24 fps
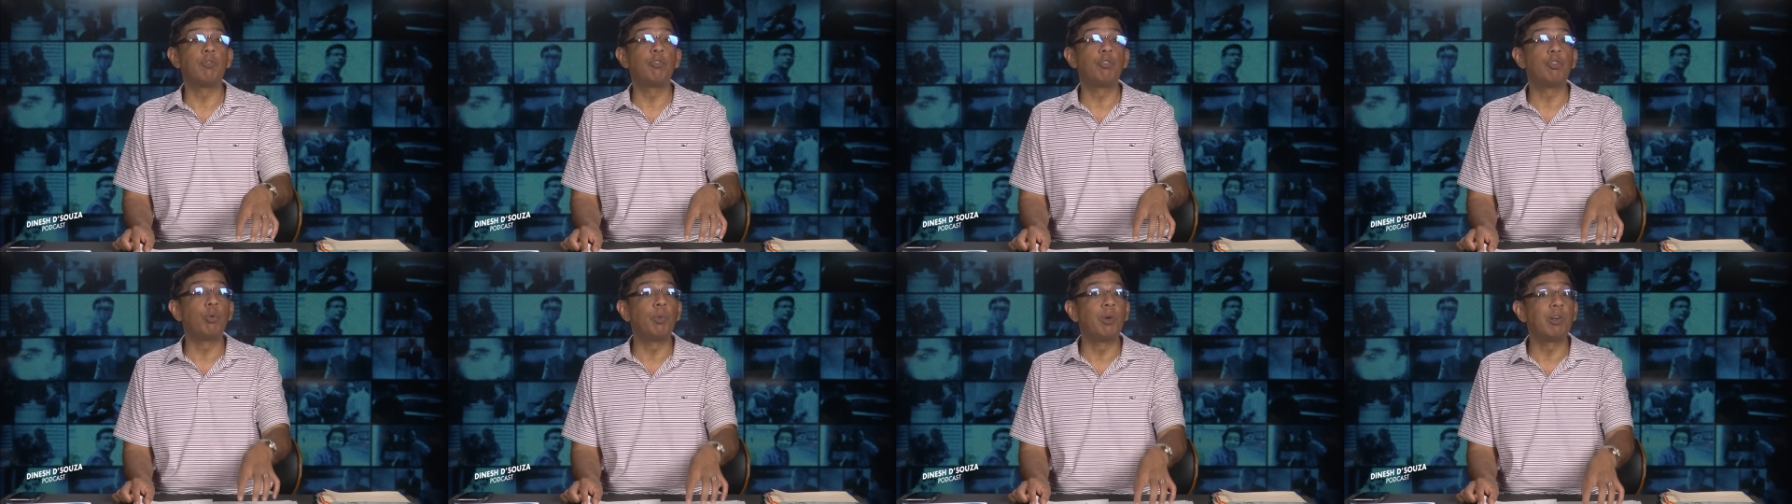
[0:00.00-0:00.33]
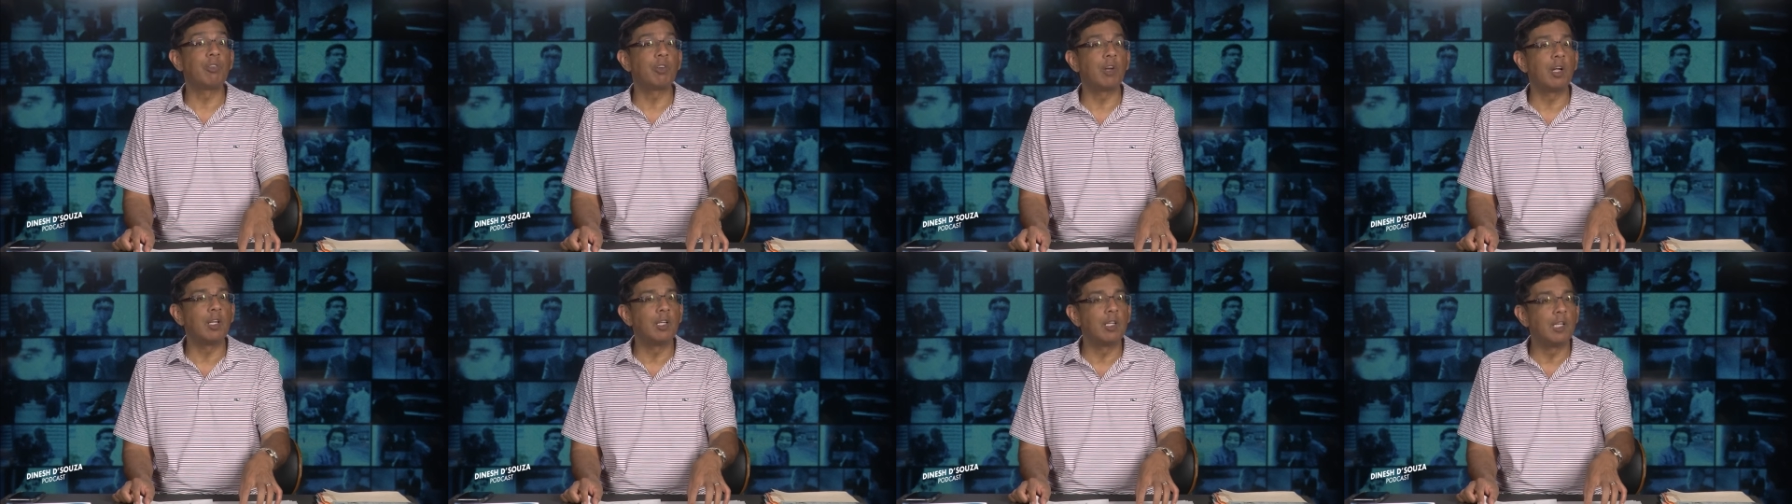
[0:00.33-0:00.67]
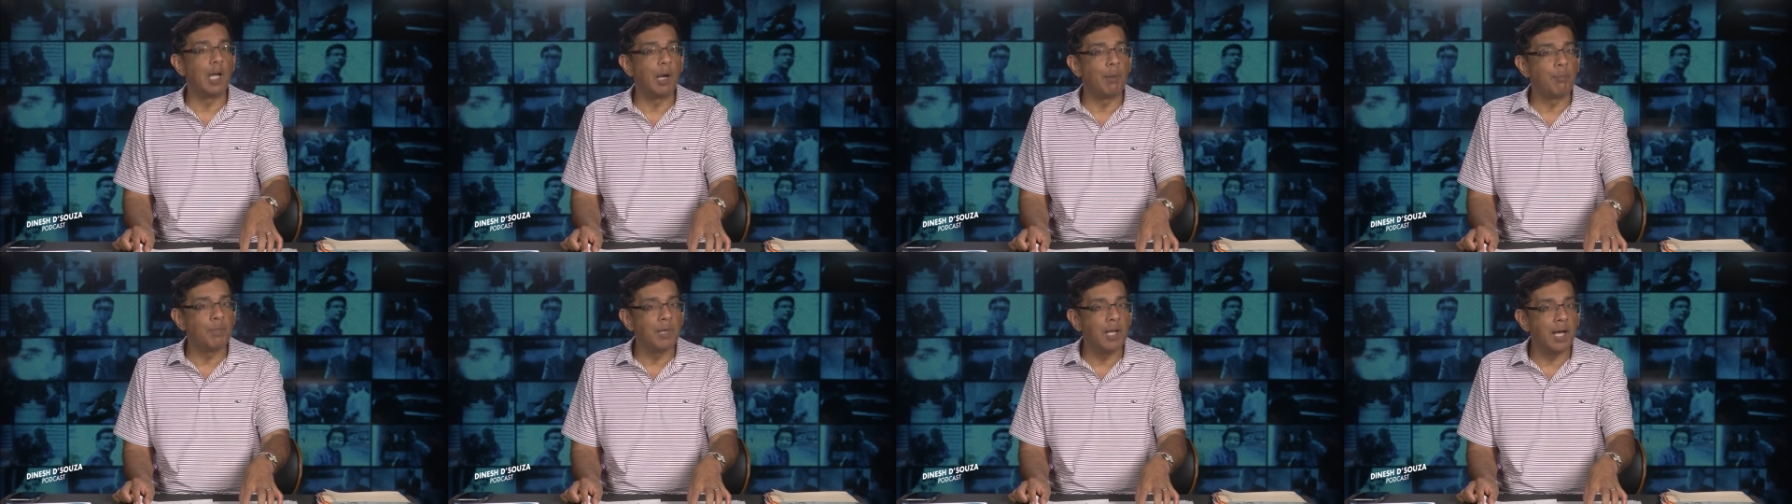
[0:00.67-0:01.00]
Jewish
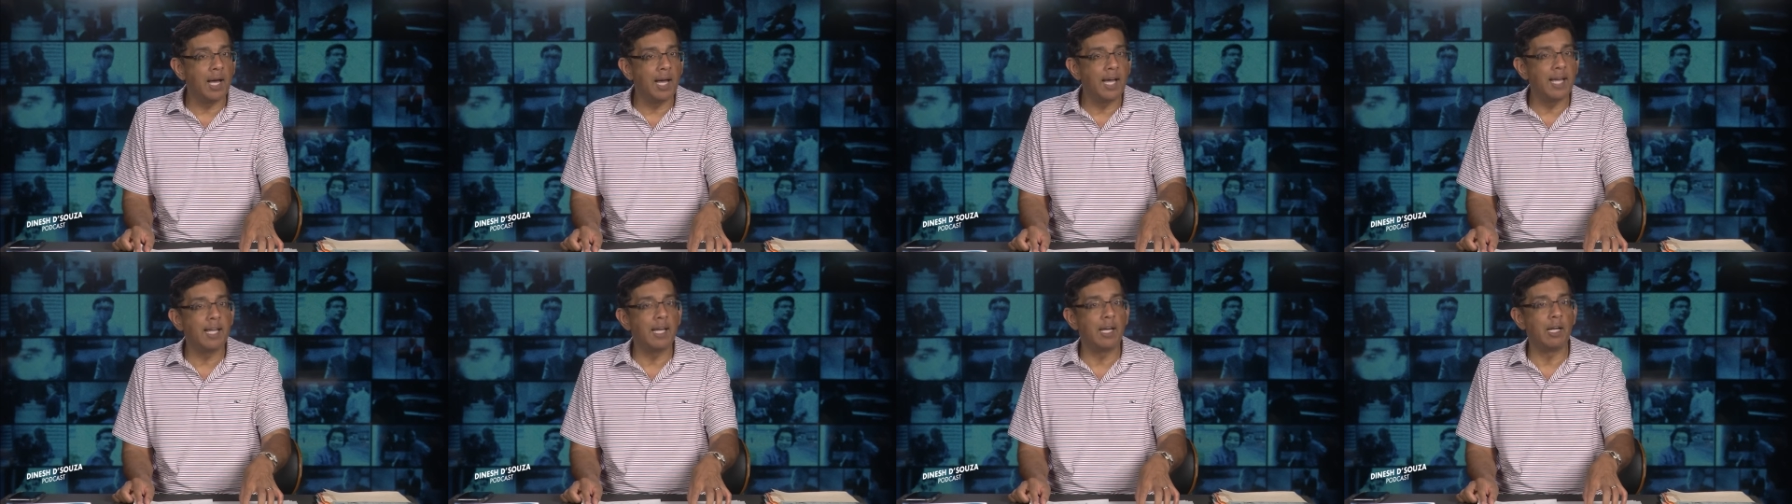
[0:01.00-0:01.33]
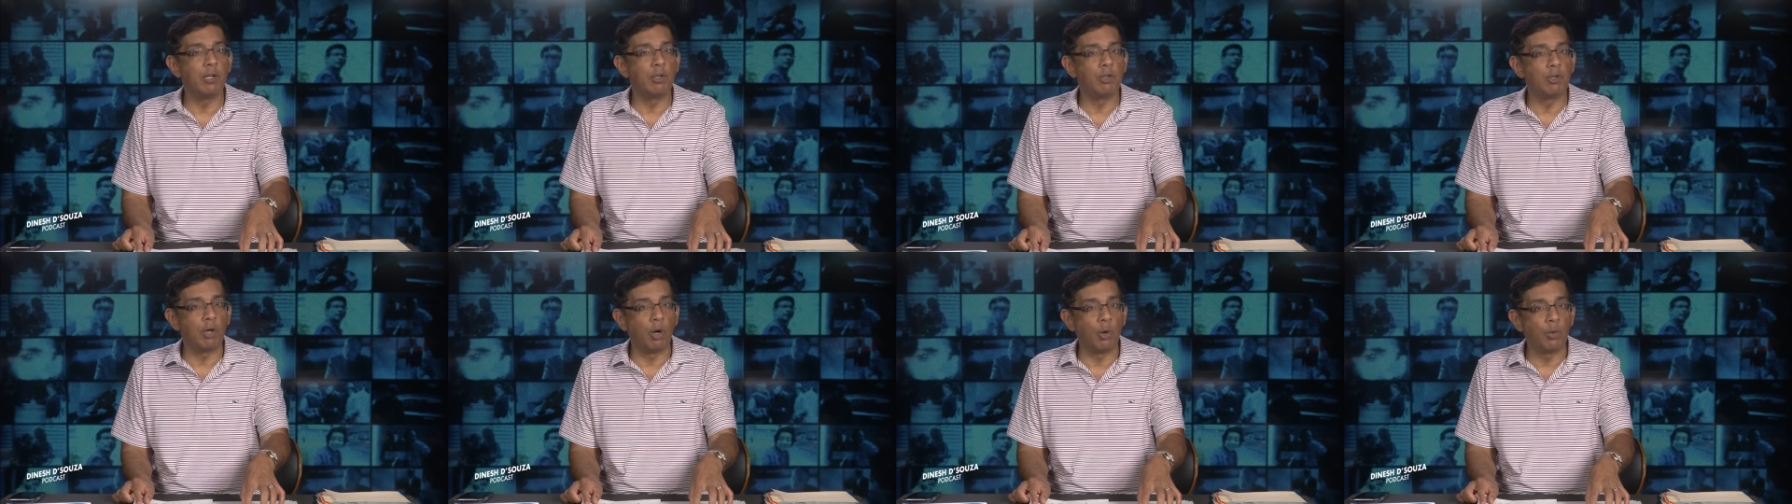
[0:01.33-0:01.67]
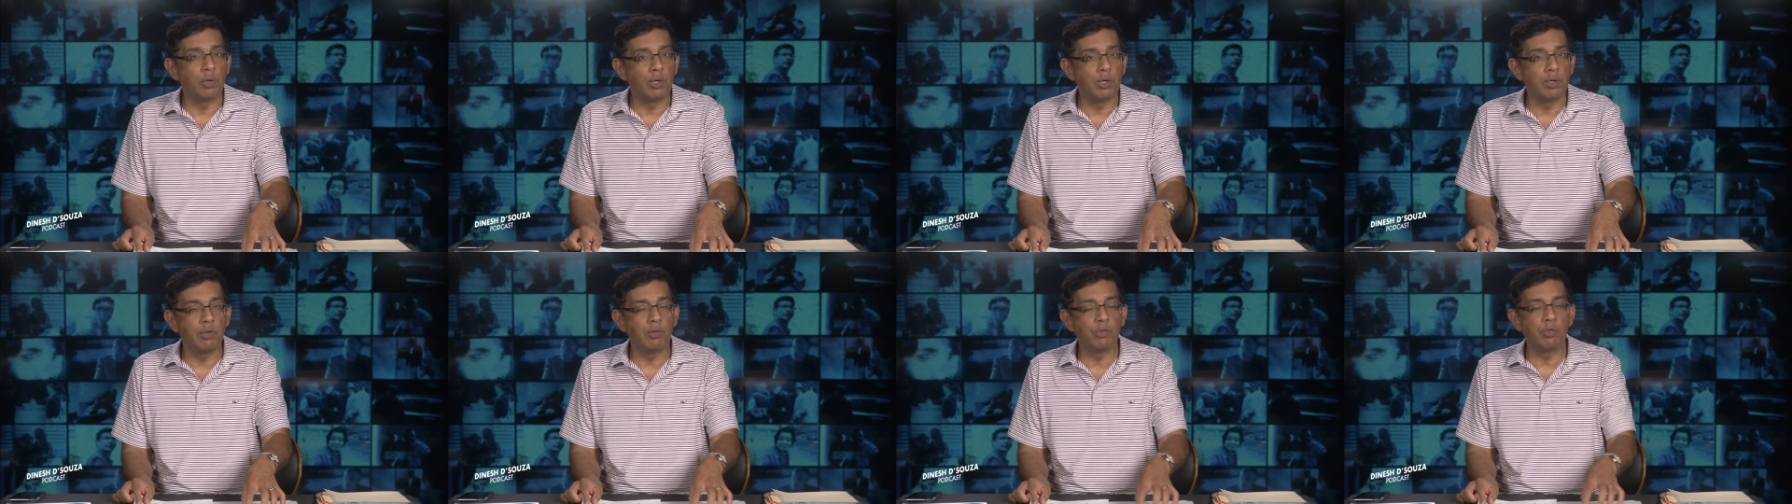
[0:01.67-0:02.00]
alumni and
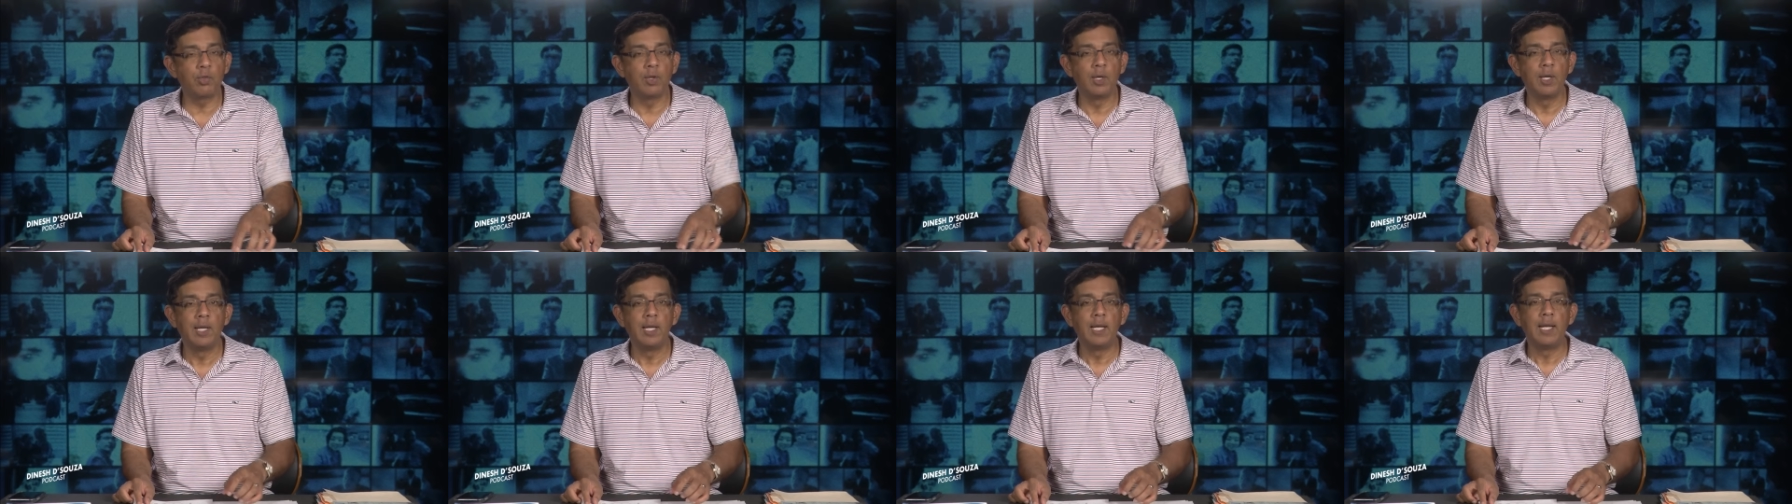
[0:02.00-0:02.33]
donors.